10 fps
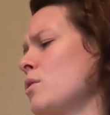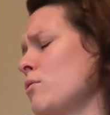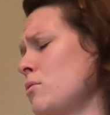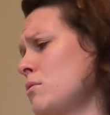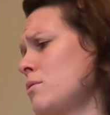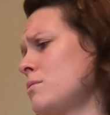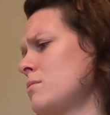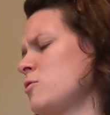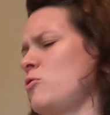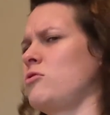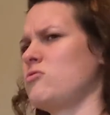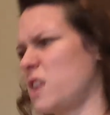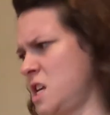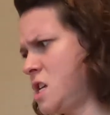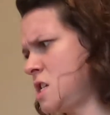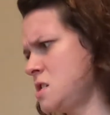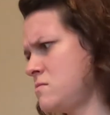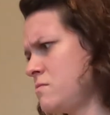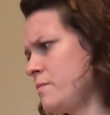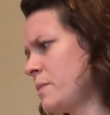hurt, or cranky.
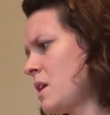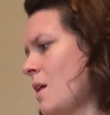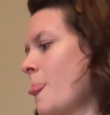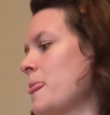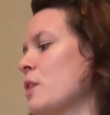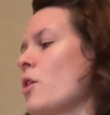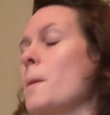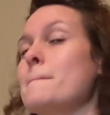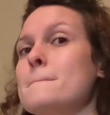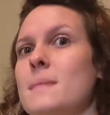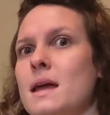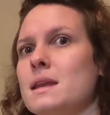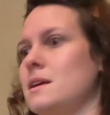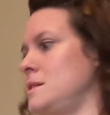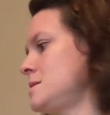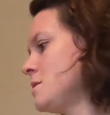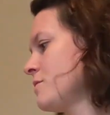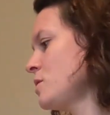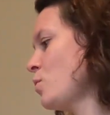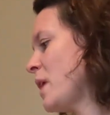There are many
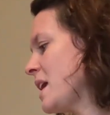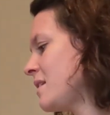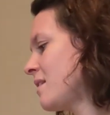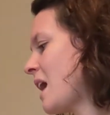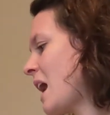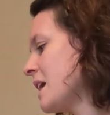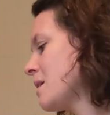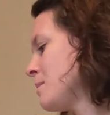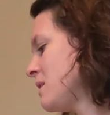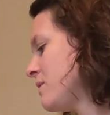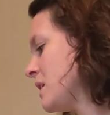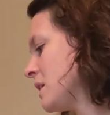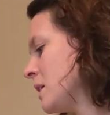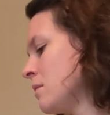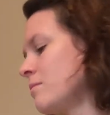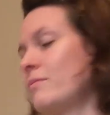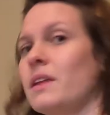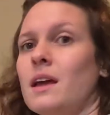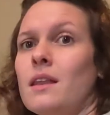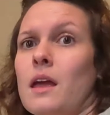different ways I can be feeling,
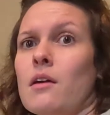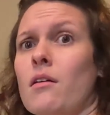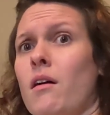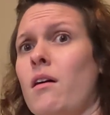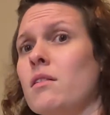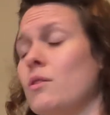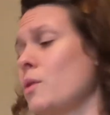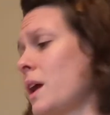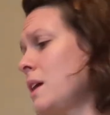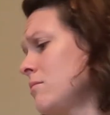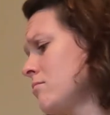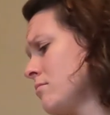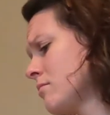and they are all okay.